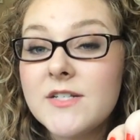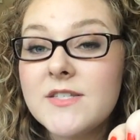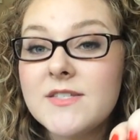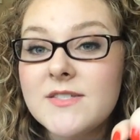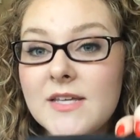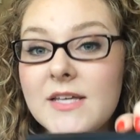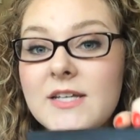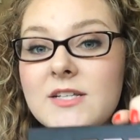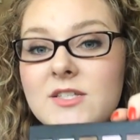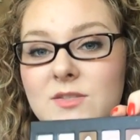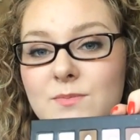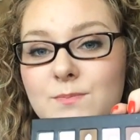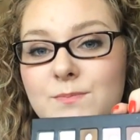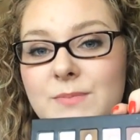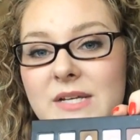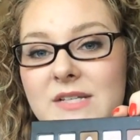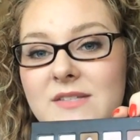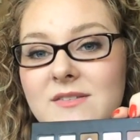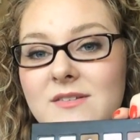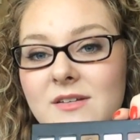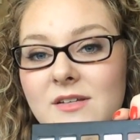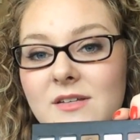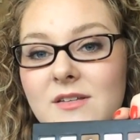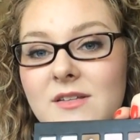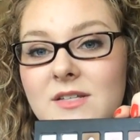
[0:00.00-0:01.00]
It's, it's
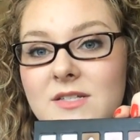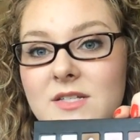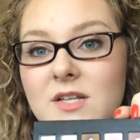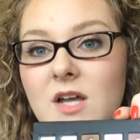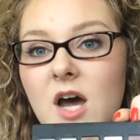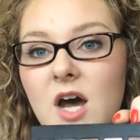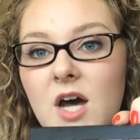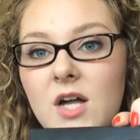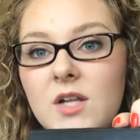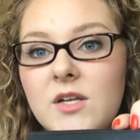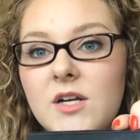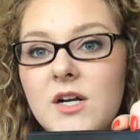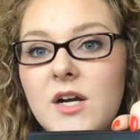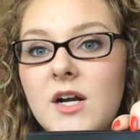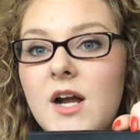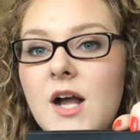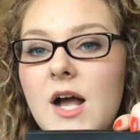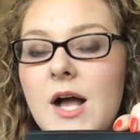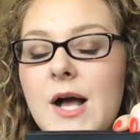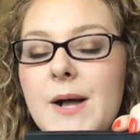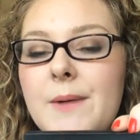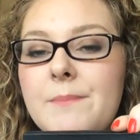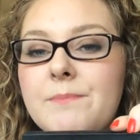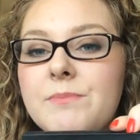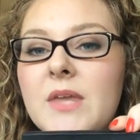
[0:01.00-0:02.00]
basically this color,
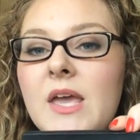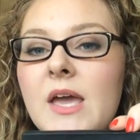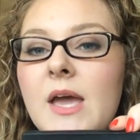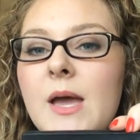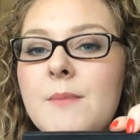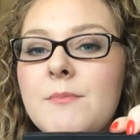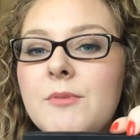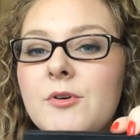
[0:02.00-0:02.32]
um,